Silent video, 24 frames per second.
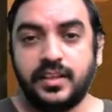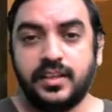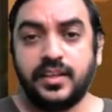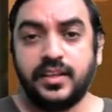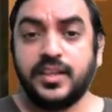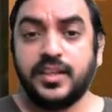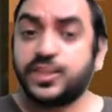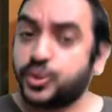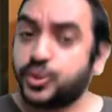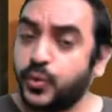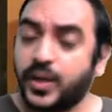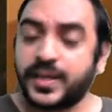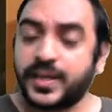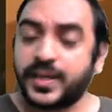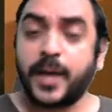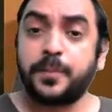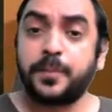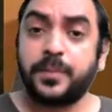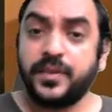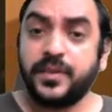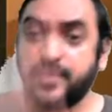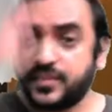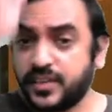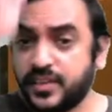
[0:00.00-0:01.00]
So what
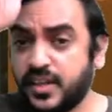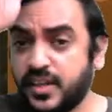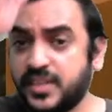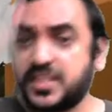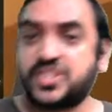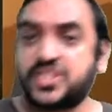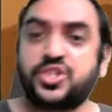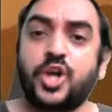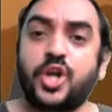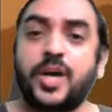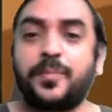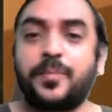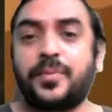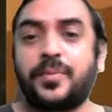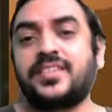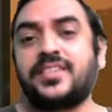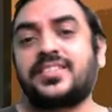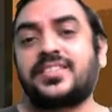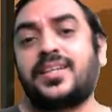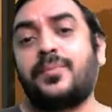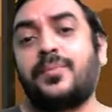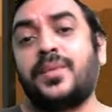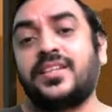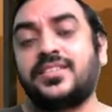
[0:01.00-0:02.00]
happens? The stock price
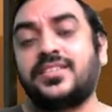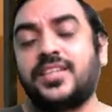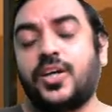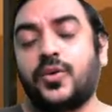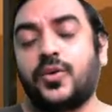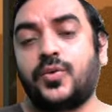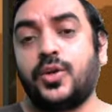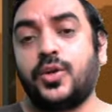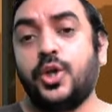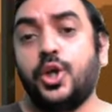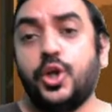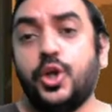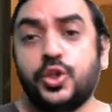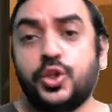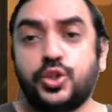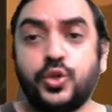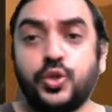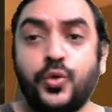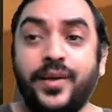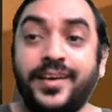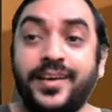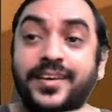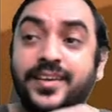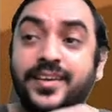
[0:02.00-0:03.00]
comes down. So you
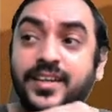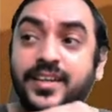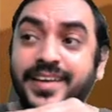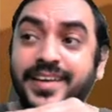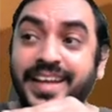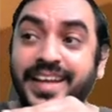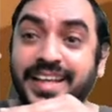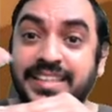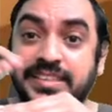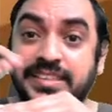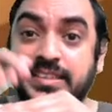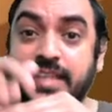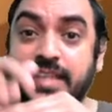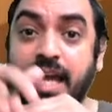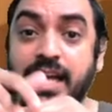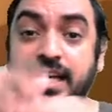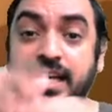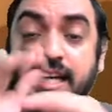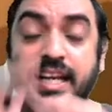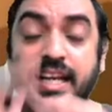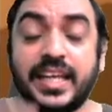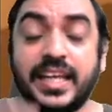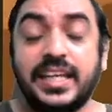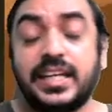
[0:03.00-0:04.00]
entered
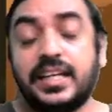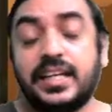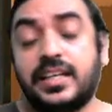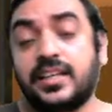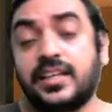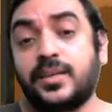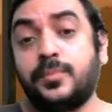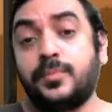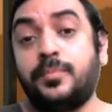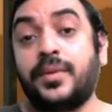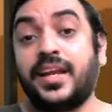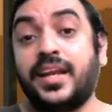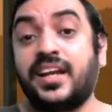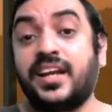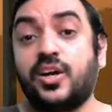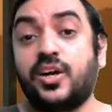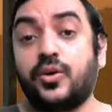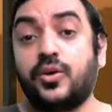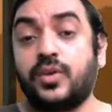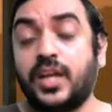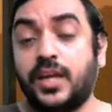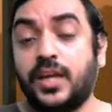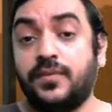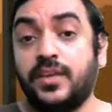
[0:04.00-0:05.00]
exactly at a
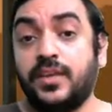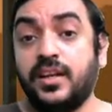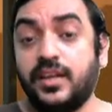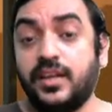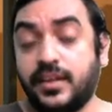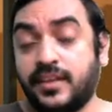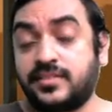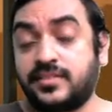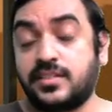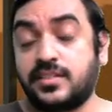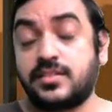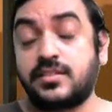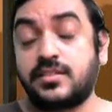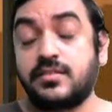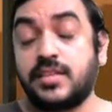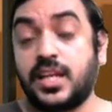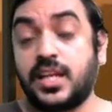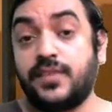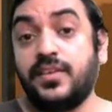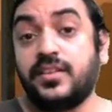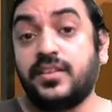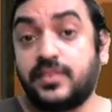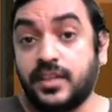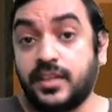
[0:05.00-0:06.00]
breakout level, resistance
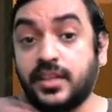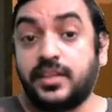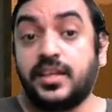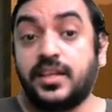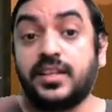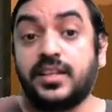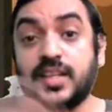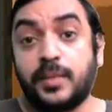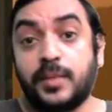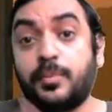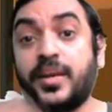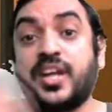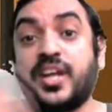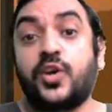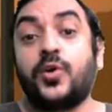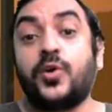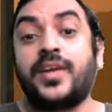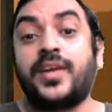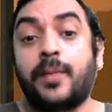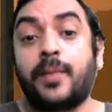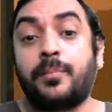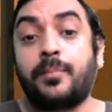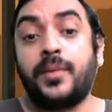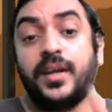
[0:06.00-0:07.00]
level, thinking that breakout
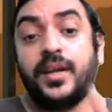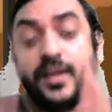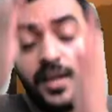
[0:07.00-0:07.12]
happened,